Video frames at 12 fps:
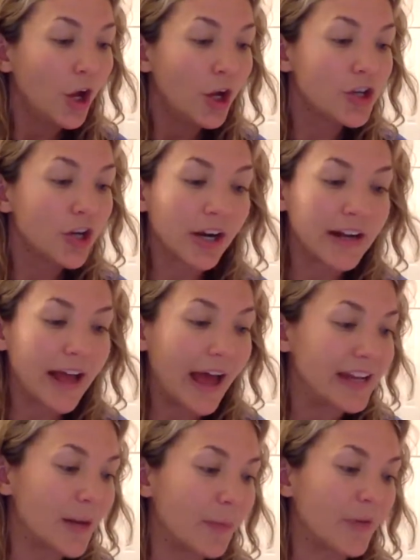you're going to
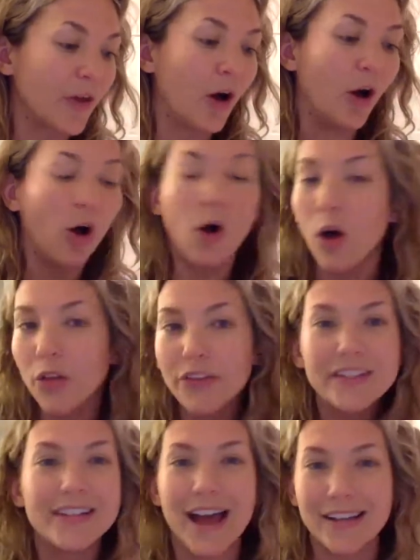end up with all
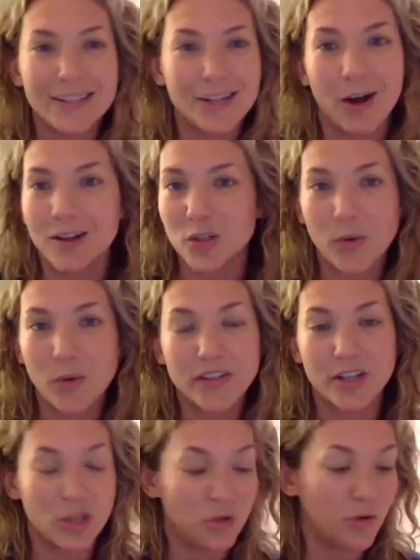these nasty consequences
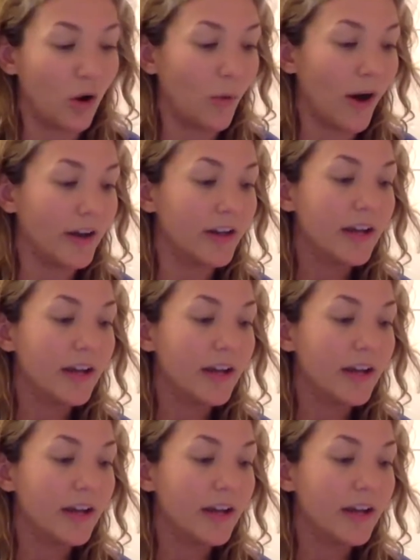that you don't want.